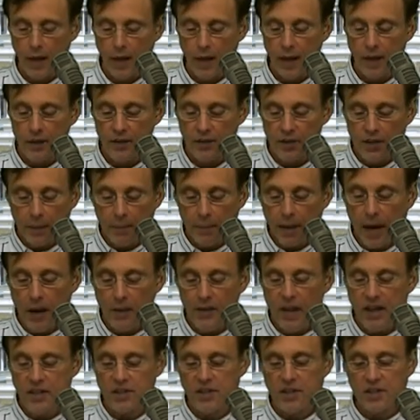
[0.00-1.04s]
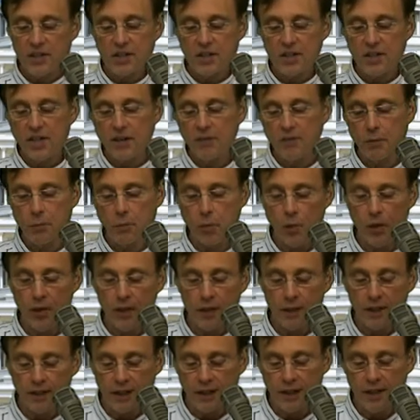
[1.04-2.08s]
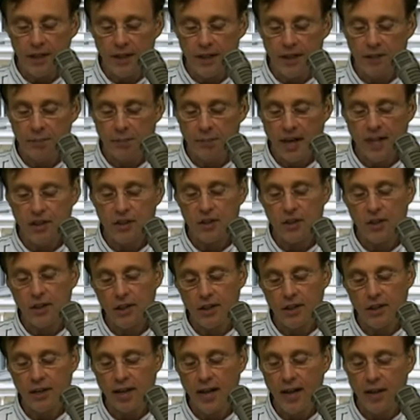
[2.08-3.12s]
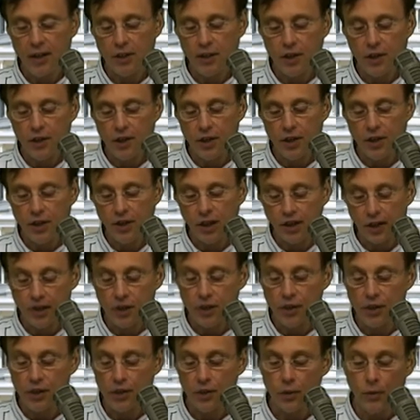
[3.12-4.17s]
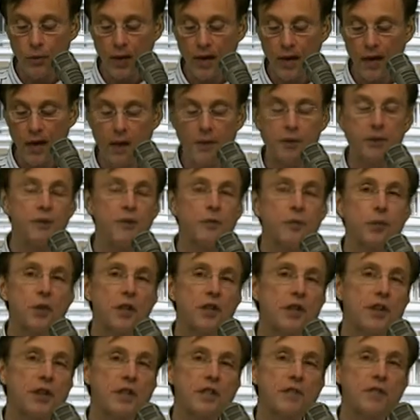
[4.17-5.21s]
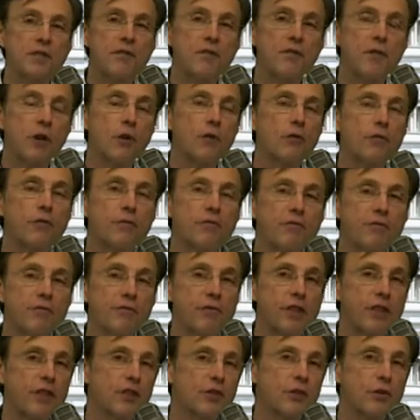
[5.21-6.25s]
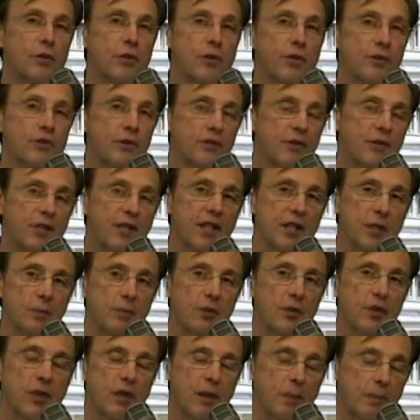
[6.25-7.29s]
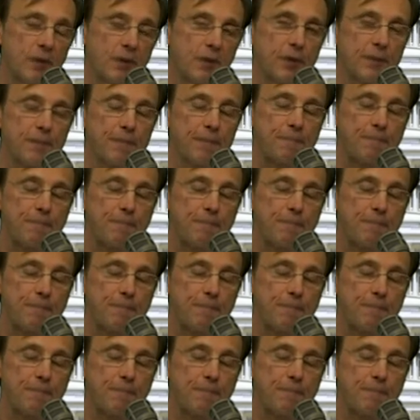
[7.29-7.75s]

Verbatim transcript: And somehow that 6 to 7 point lead that Max Cleland had turned into a 140,000 vote victory for Saxby Chambliss.